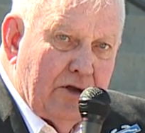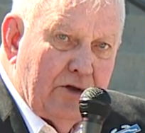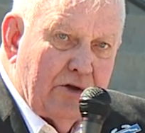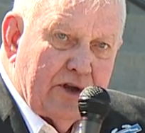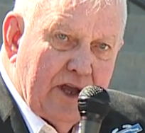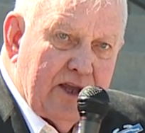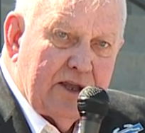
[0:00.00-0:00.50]

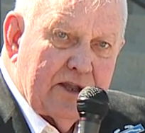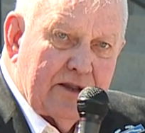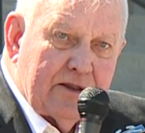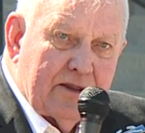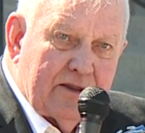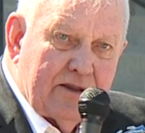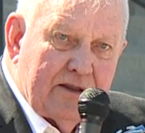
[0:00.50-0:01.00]
Okay?
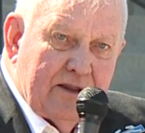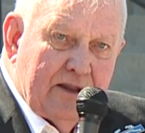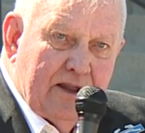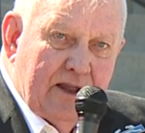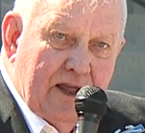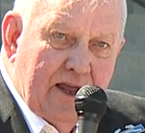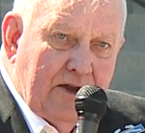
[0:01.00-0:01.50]

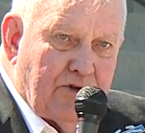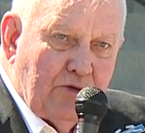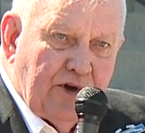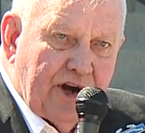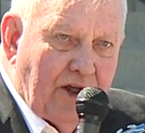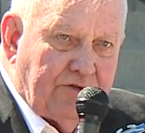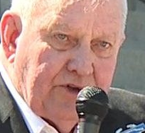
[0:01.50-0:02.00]
Every
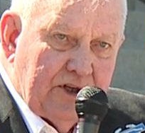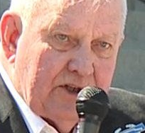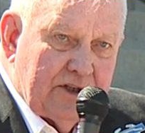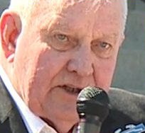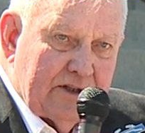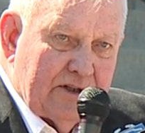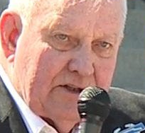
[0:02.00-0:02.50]
one of you.
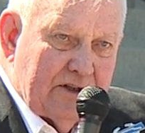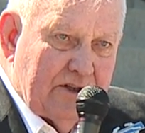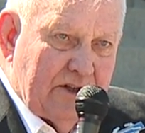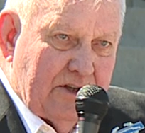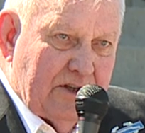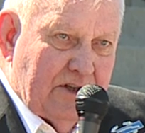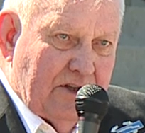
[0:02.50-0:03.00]

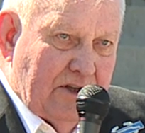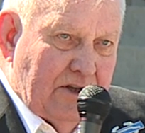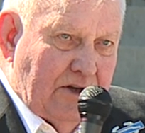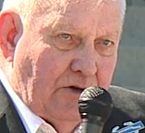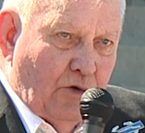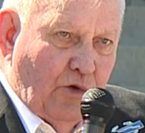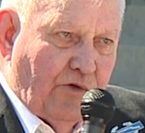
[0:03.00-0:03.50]

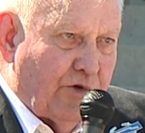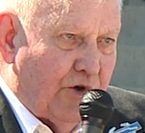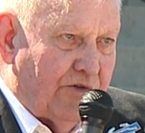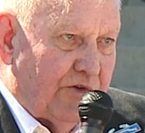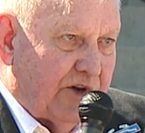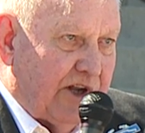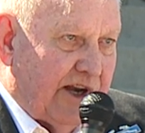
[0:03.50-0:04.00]
Over and
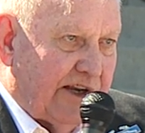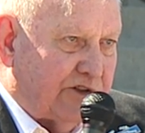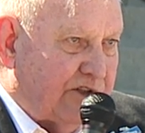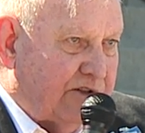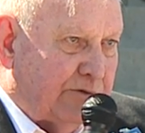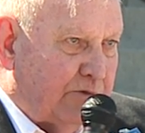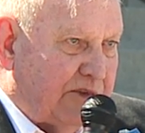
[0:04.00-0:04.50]
over again, I
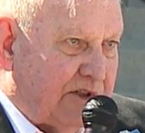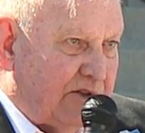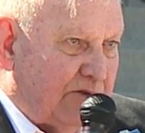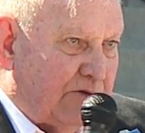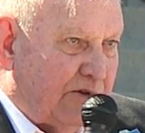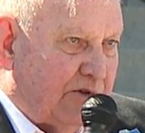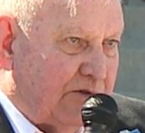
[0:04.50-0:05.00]
tell you,
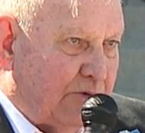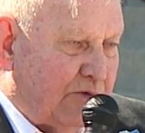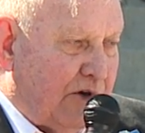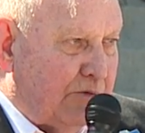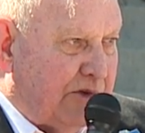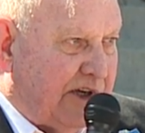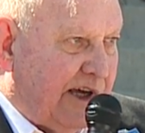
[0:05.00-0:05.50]

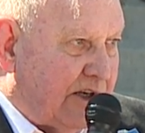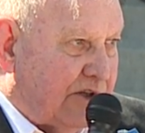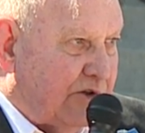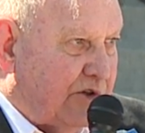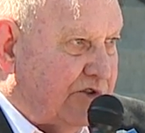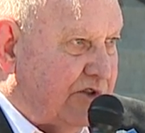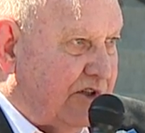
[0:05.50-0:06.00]
what we got to
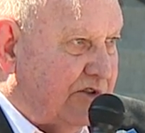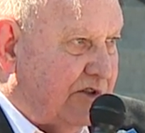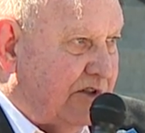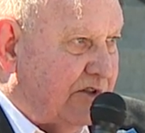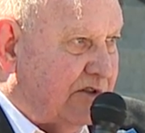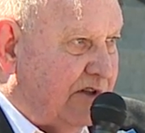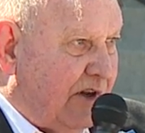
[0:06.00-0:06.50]
do
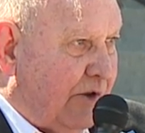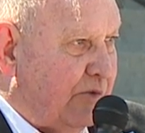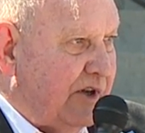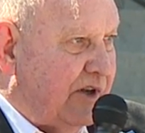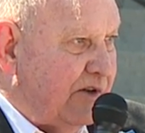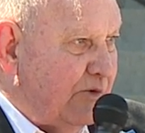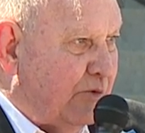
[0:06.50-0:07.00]
is tell
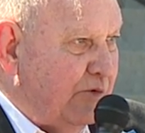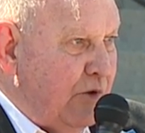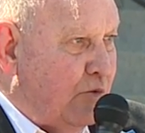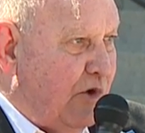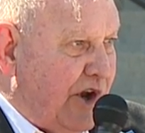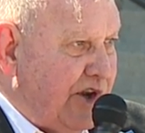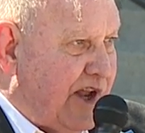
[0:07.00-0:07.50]
them we
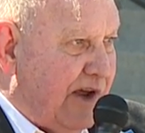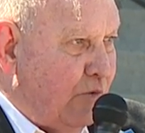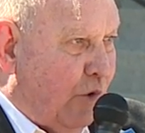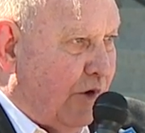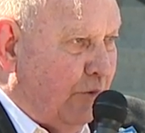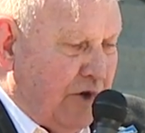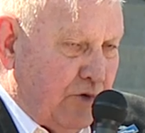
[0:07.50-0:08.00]
won that
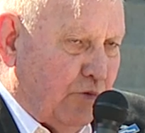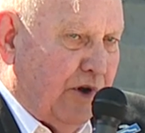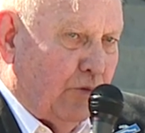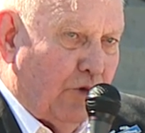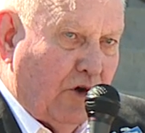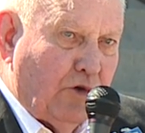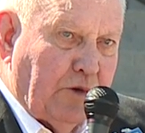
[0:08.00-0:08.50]
war. We
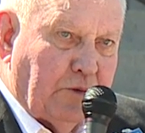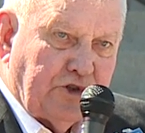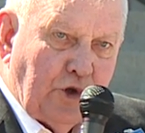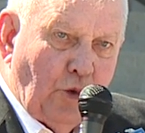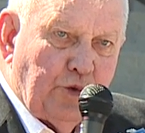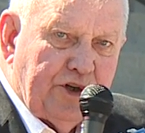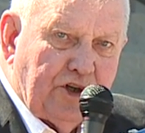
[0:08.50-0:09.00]
went where we were
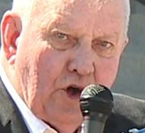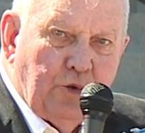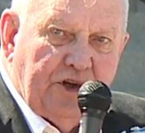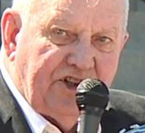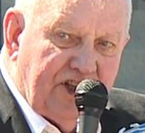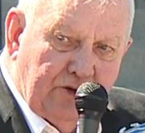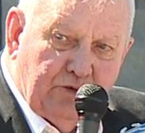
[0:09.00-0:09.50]
told to go.
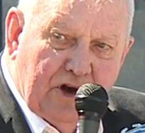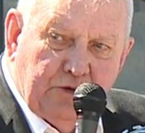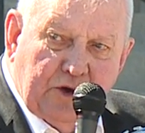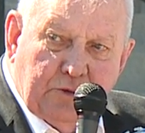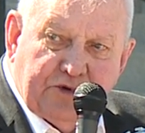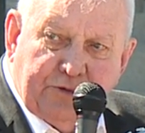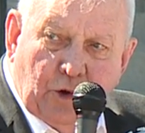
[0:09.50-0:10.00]
We did what
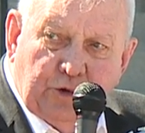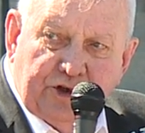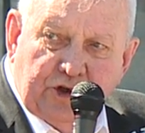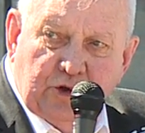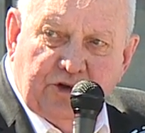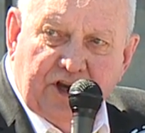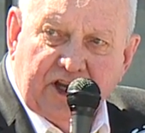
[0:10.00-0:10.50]
we were supposed to
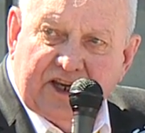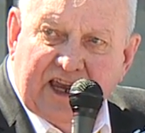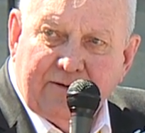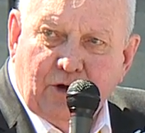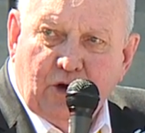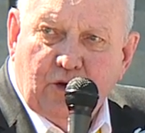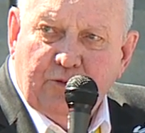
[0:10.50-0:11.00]
do, and then
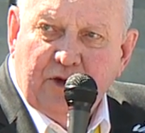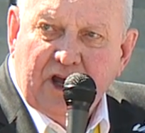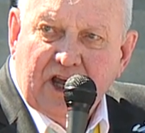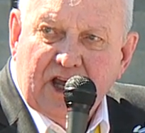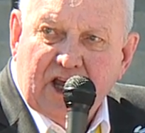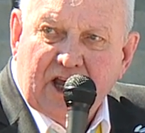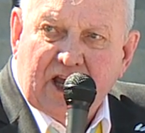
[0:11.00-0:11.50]
came home.
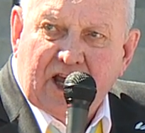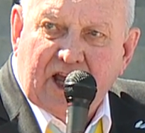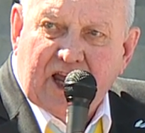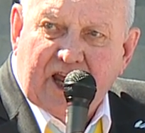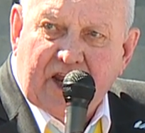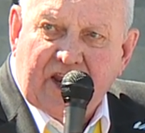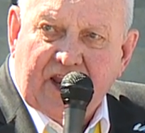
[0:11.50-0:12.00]

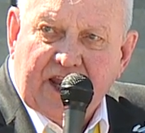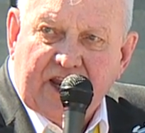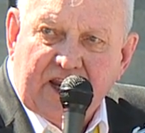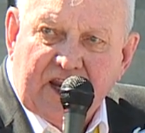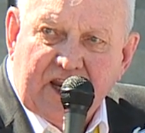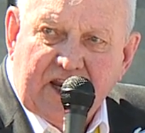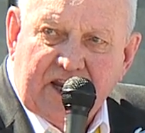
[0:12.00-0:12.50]
And
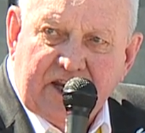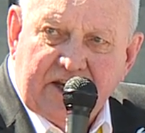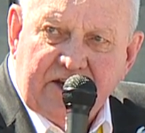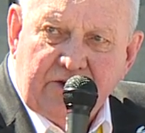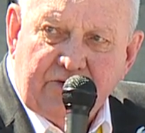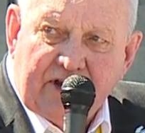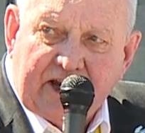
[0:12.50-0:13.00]
they
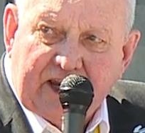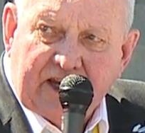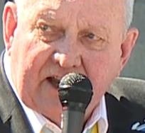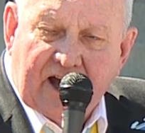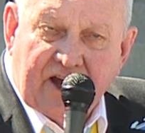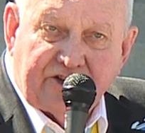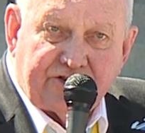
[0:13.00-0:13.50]
didn't
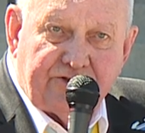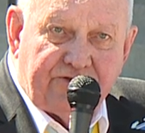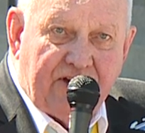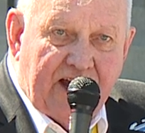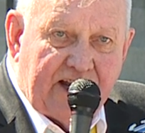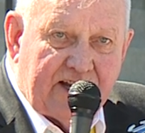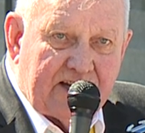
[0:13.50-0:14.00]
recognize the
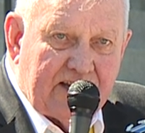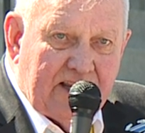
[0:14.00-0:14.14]
fact